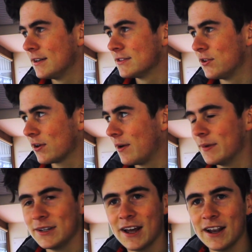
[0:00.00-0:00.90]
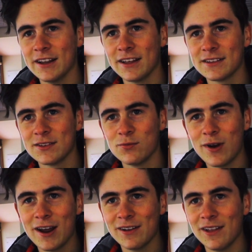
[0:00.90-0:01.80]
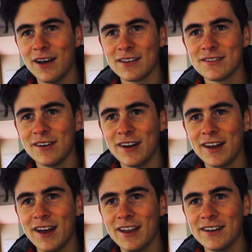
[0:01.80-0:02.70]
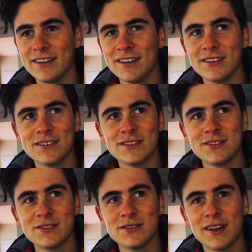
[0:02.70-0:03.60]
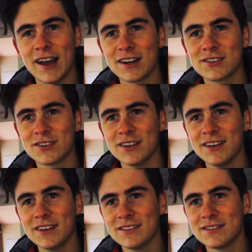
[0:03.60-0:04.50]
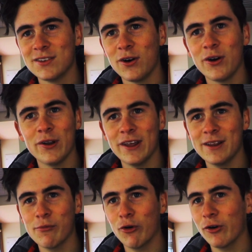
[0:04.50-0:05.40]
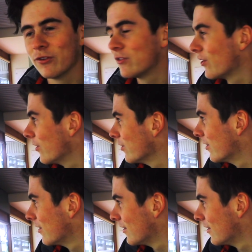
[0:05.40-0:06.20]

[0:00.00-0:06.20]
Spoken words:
it's not coming down. It rained last night and it actually is not on anymore, so